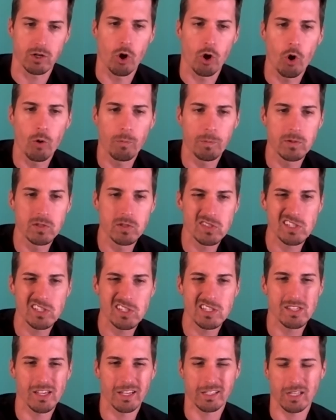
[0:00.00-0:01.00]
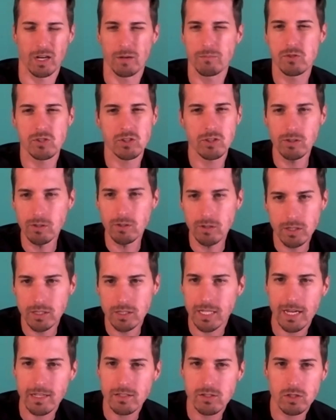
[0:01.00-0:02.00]
opens these like obscure
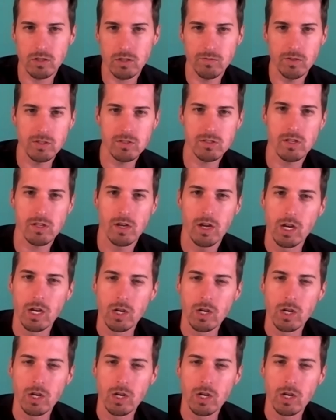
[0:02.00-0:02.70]
attack surface